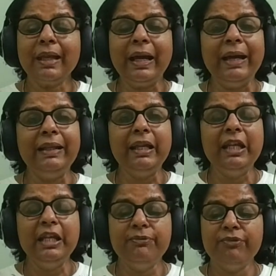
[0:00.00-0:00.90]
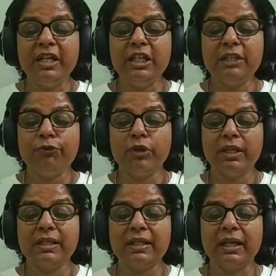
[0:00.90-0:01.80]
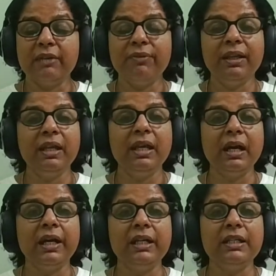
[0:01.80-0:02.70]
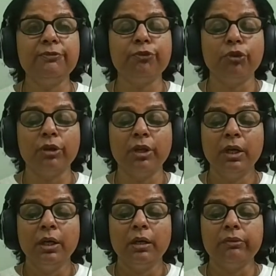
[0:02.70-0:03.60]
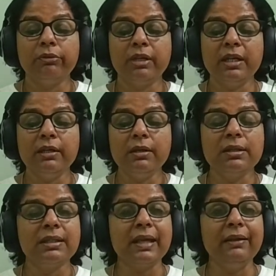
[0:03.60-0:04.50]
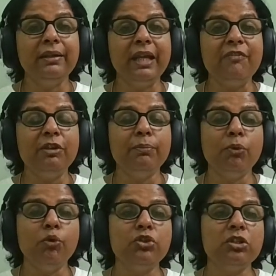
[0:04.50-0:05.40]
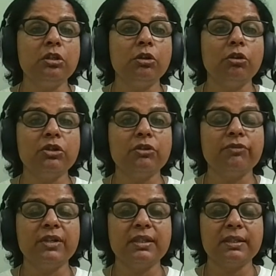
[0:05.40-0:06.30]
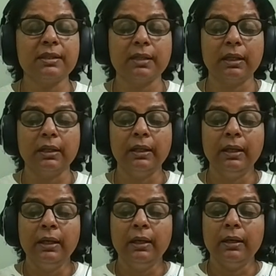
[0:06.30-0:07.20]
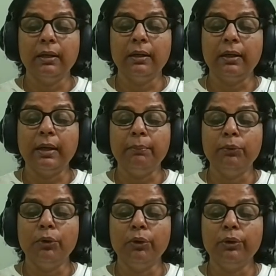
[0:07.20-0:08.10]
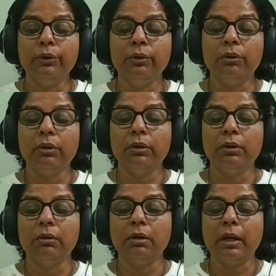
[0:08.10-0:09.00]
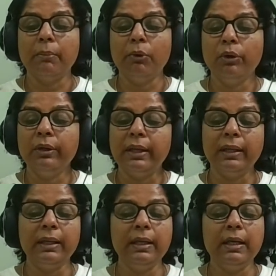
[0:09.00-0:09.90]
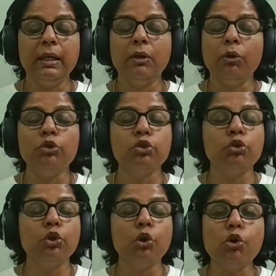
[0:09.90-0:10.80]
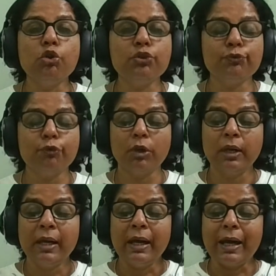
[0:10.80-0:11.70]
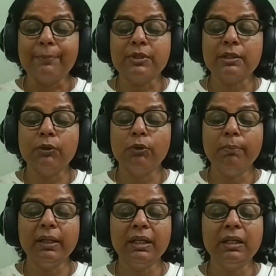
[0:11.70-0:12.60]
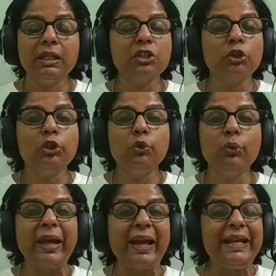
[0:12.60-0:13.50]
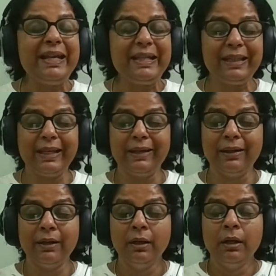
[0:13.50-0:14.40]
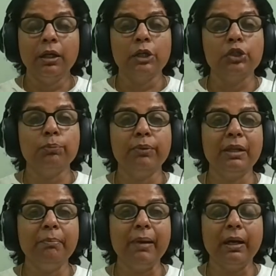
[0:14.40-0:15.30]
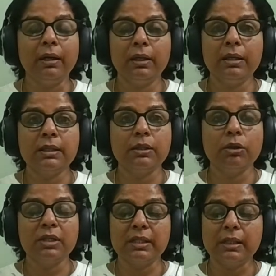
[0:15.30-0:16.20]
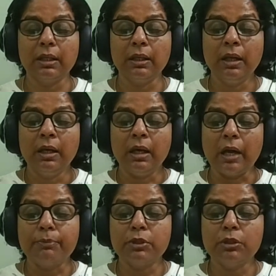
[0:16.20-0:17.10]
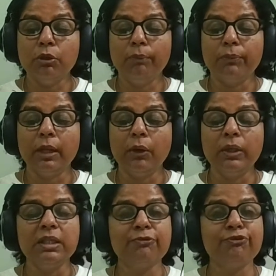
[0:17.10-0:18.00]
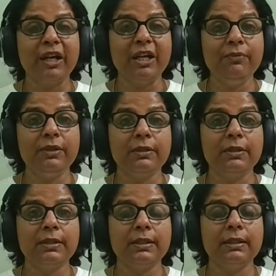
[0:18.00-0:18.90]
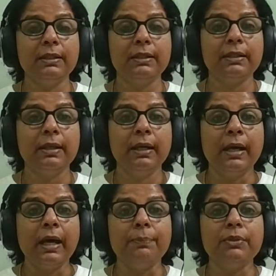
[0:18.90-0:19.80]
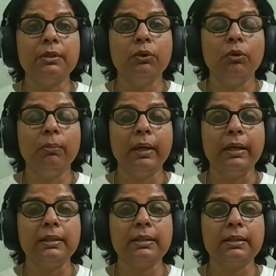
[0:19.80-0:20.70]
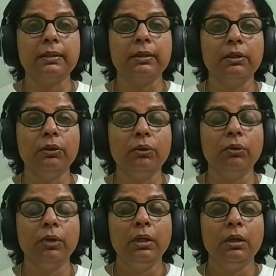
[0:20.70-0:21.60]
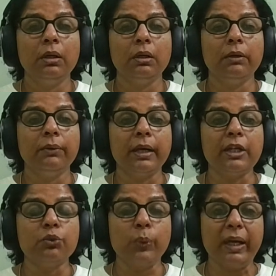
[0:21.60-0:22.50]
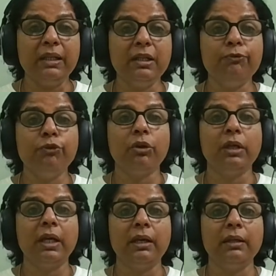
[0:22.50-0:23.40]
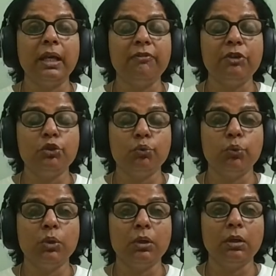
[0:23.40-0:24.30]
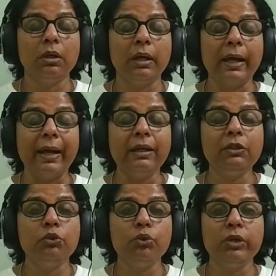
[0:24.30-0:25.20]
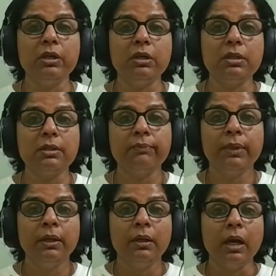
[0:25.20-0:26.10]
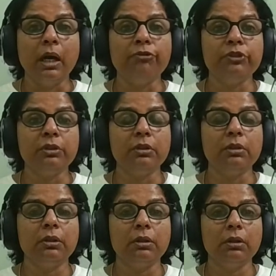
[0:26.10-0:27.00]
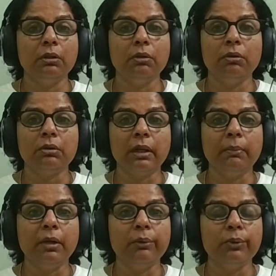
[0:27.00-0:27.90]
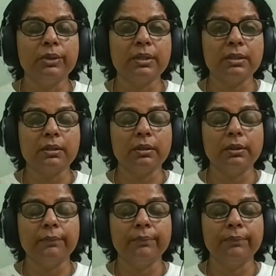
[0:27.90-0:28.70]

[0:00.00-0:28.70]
and then he flees for his life and he hides for uh, three years and david mourns the loss of his son uh, Amnon or uh, Ammon, and then he also longs for Absalom, but he does not do anything uh, to bring back his lost son Absalom. Now it's five years since Absalom has, uh, you know, uh, has waited for King David to uh, act. Two years after you know Tamar was uh,